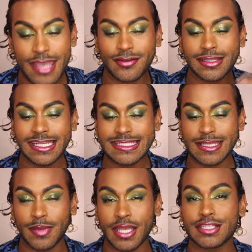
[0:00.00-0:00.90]
If you'd like to see
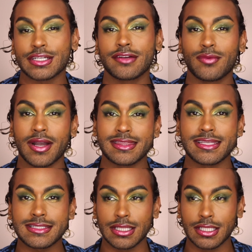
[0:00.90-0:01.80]
a picture of what
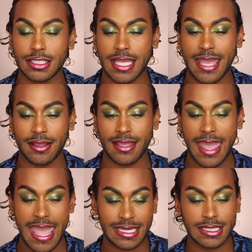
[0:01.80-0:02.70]
this look
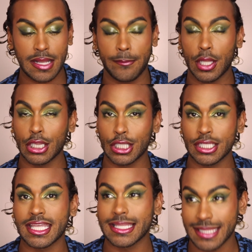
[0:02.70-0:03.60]
ended up
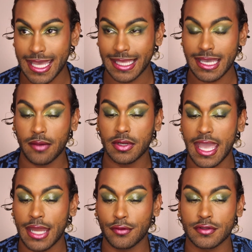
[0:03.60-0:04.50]
looking like, I would
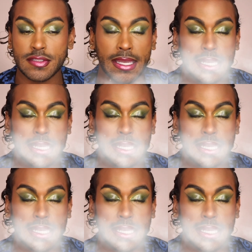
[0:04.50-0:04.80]
head over to my